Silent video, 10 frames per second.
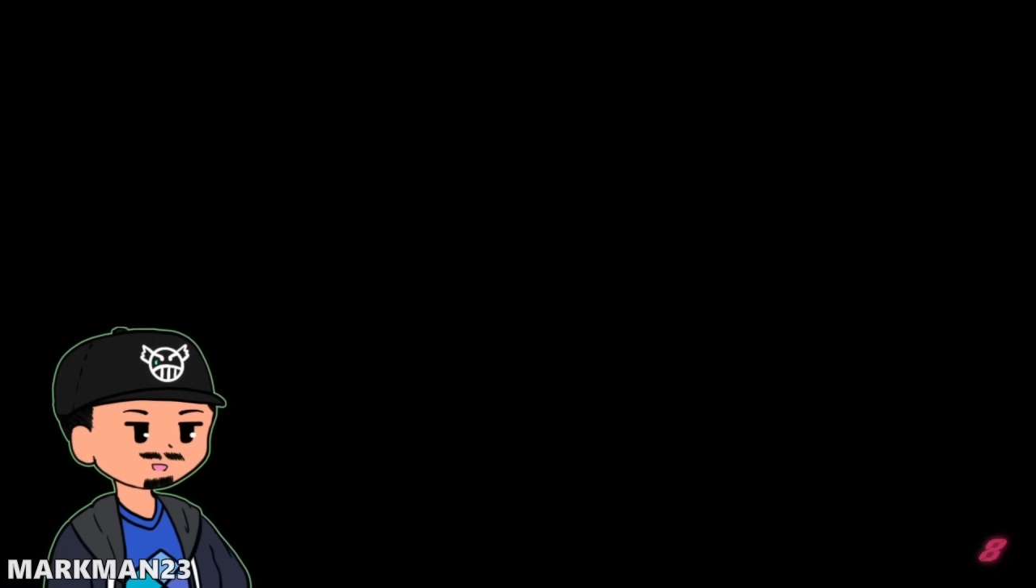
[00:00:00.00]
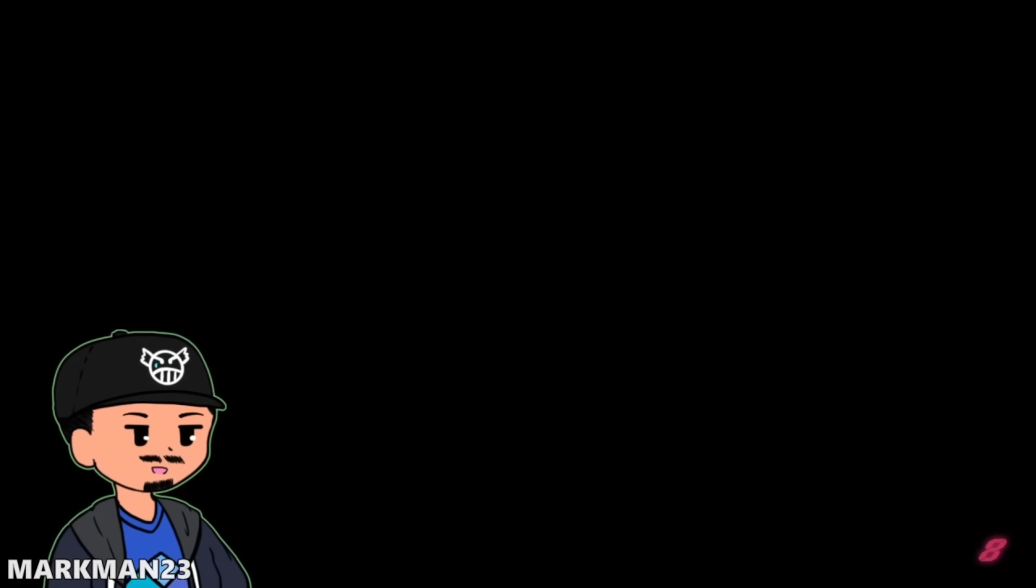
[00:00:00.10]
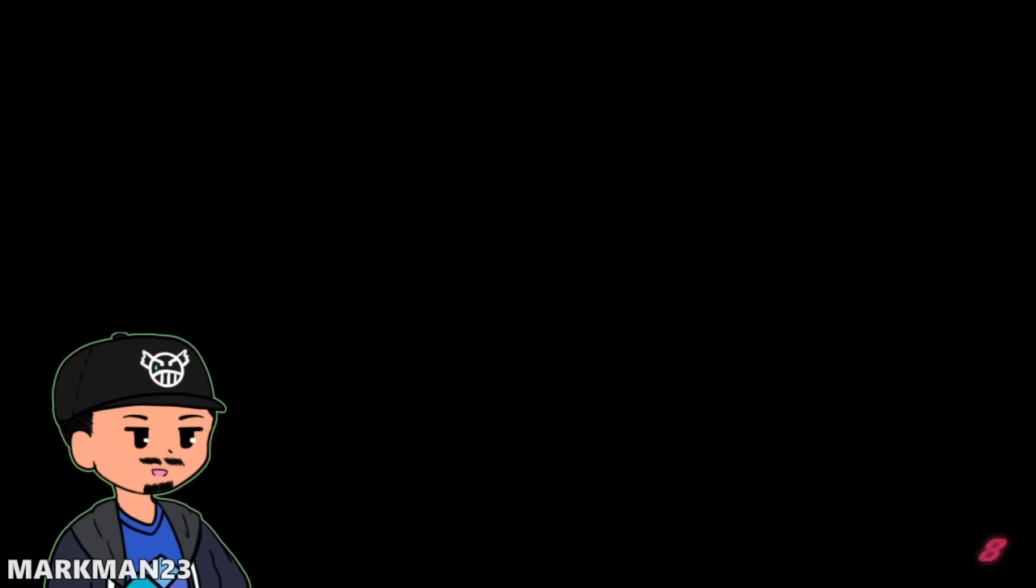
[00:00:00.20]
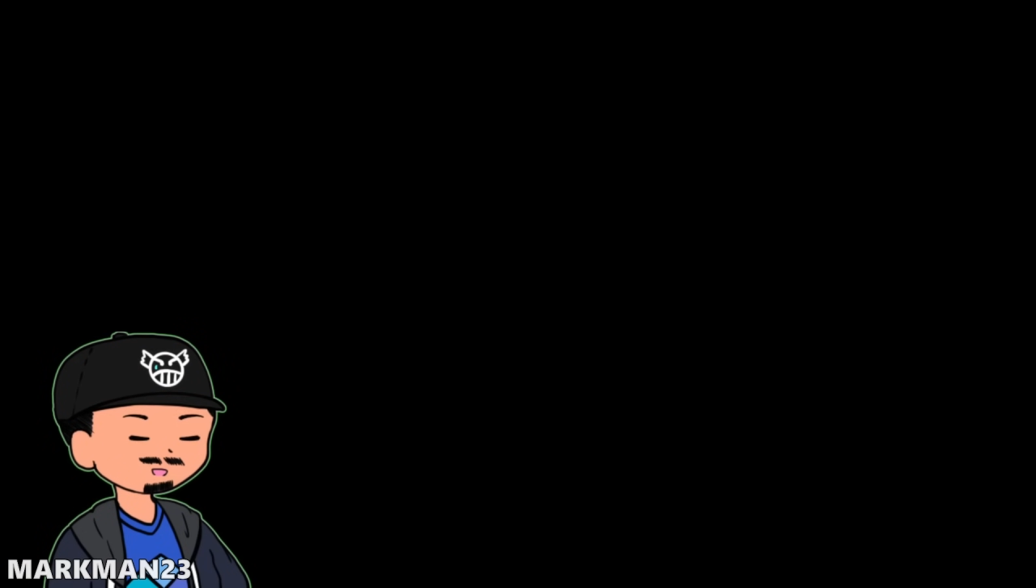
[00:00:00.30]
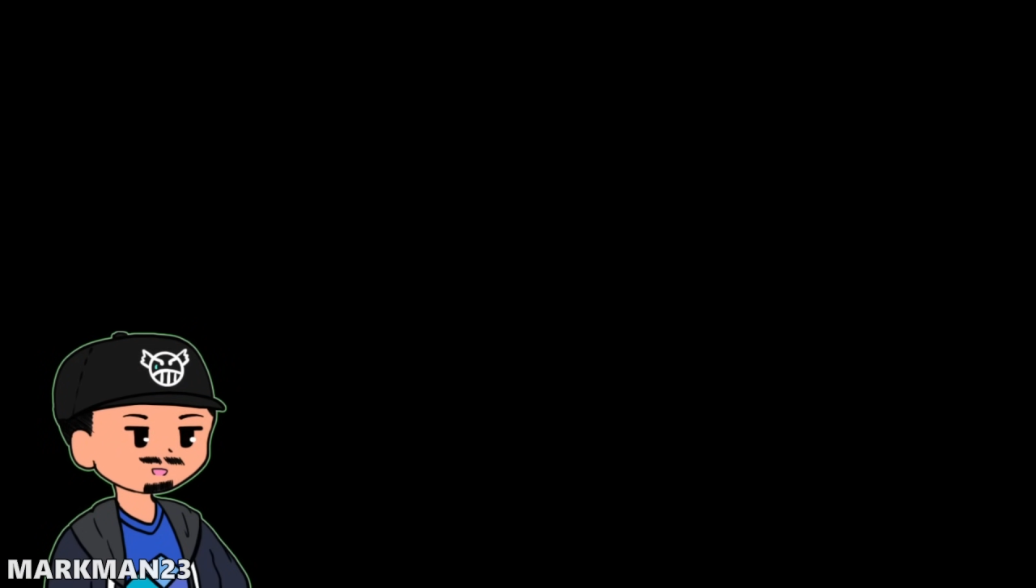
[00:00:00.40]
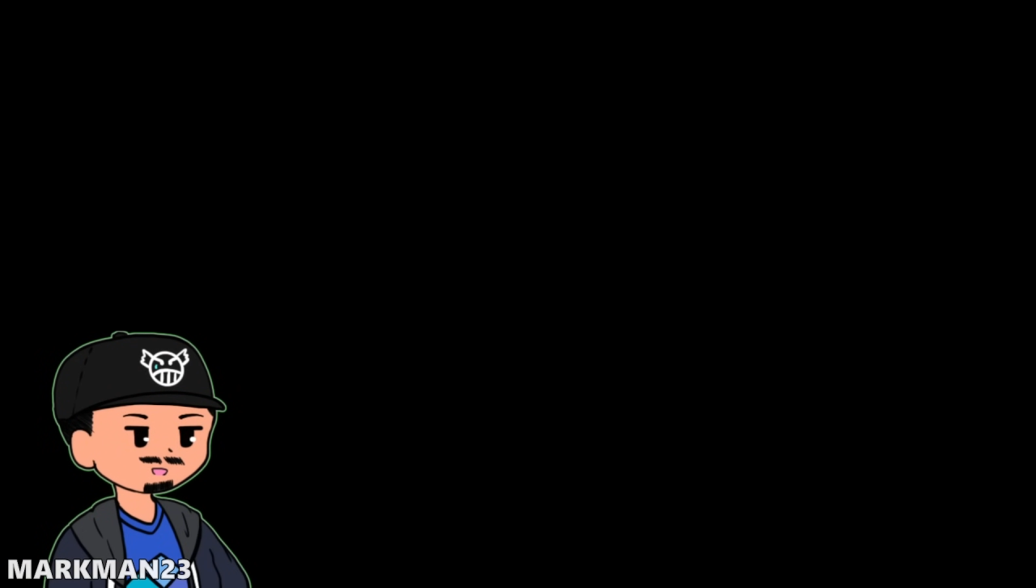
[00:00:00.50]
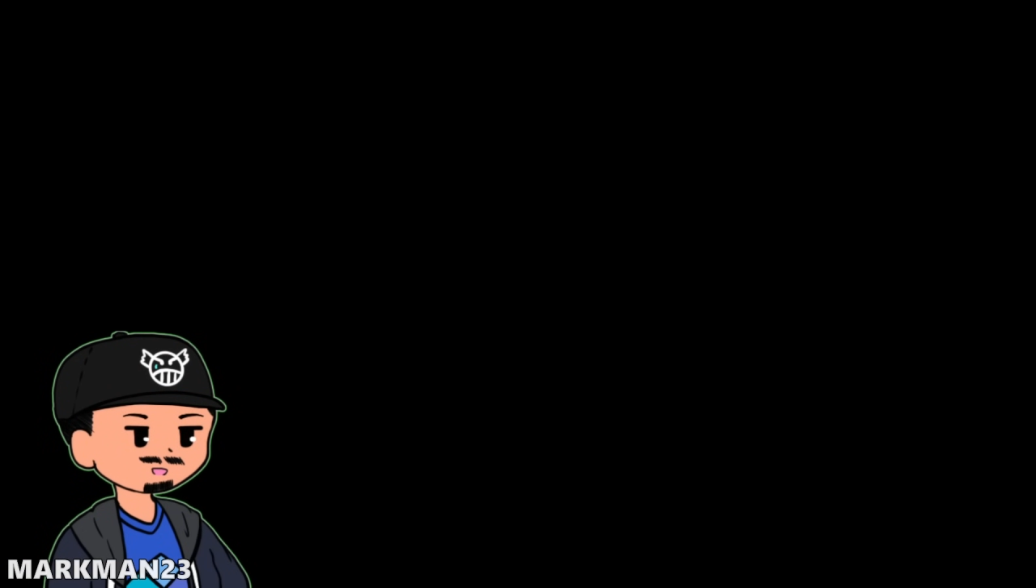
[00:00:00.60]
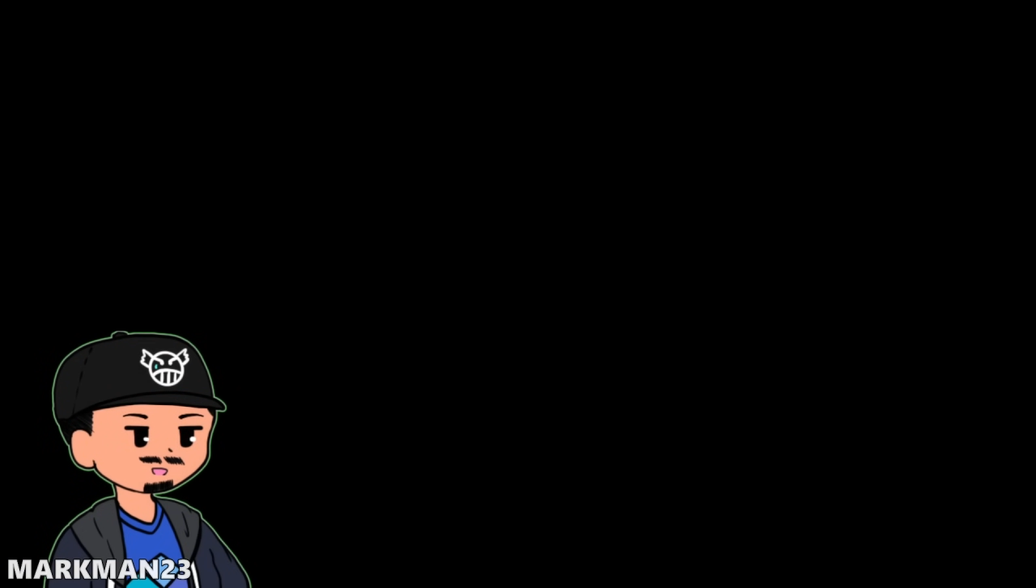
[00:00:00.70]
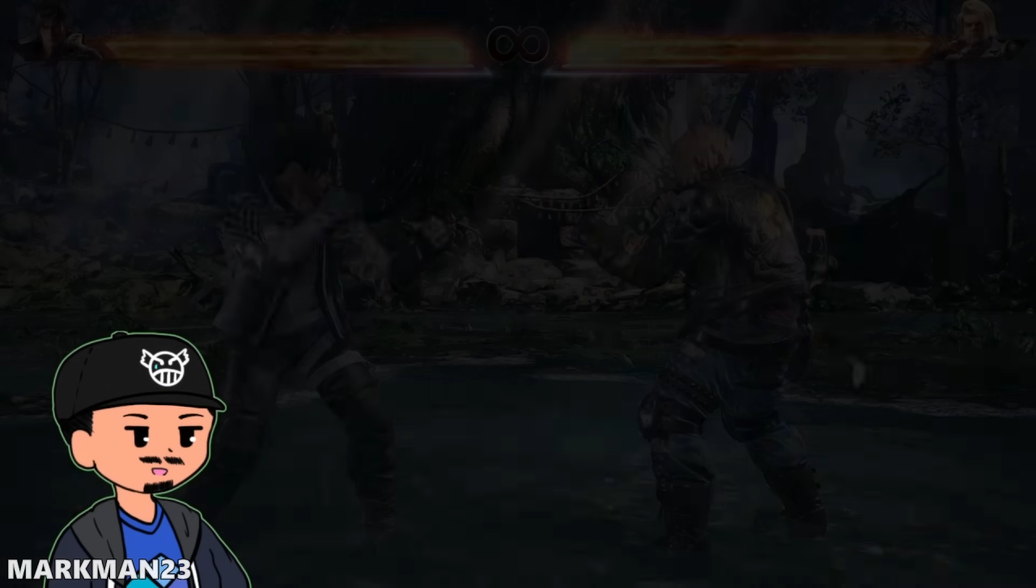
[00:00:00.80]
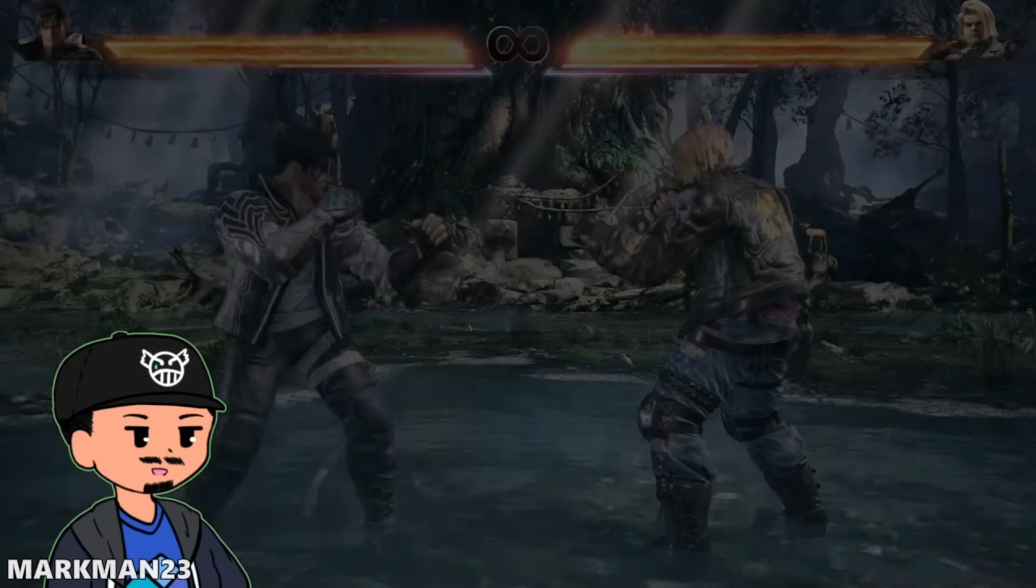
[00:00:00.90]
basics of the
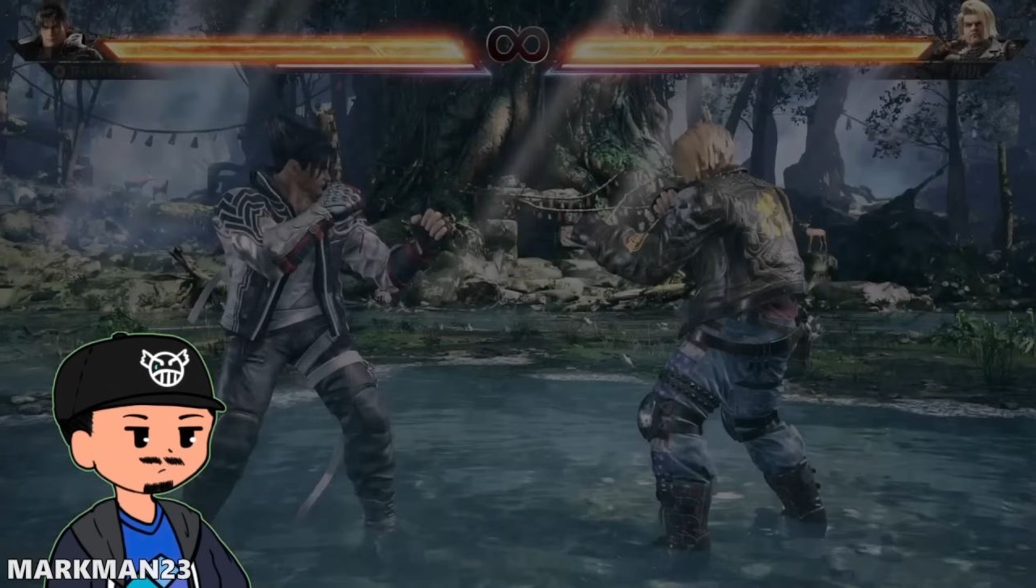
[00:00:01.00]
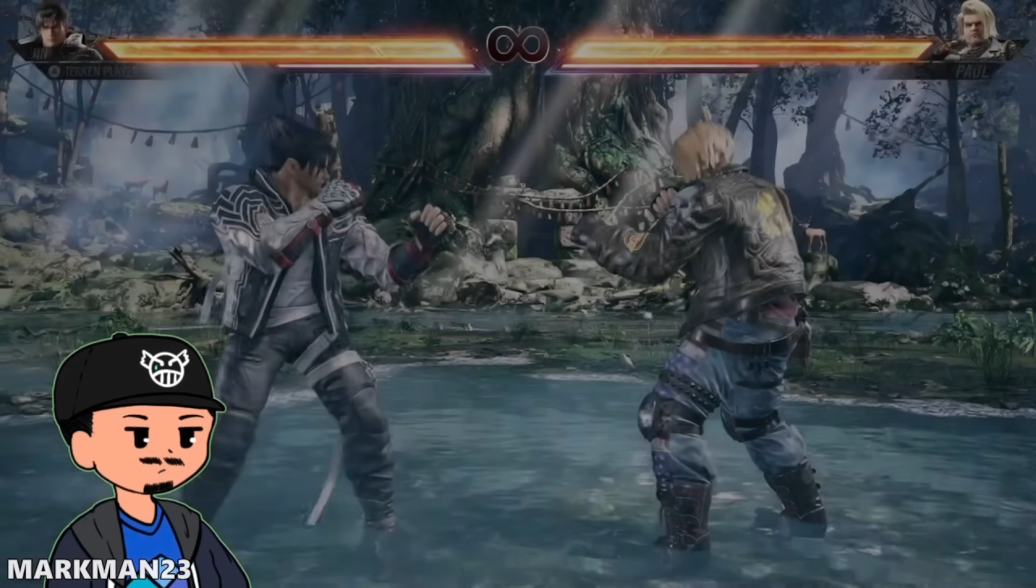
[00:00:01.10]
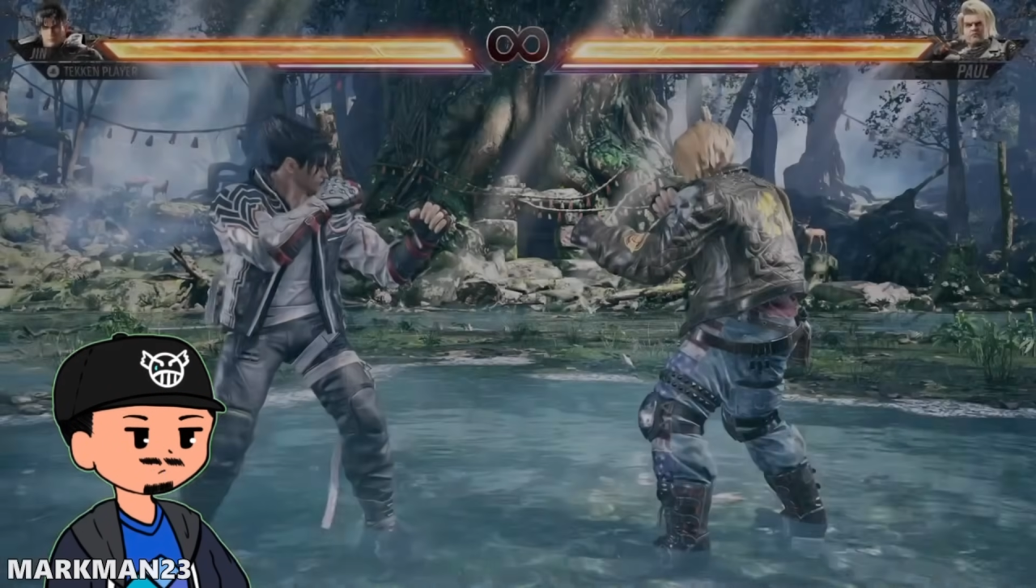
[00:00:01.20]
game.